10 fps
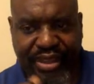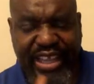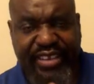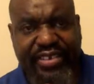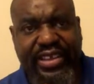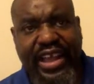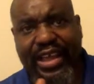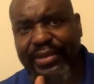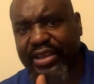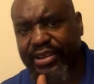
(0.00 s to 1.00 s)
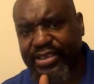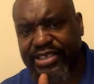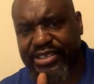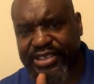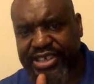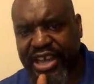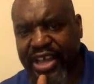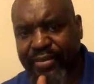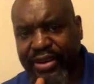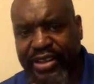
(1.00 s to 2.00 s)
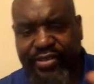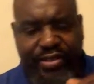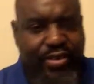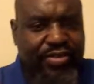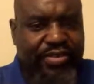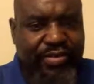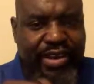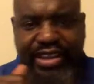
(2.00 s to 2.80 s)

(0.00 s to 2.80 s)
Each time he does his jab and then throws the right,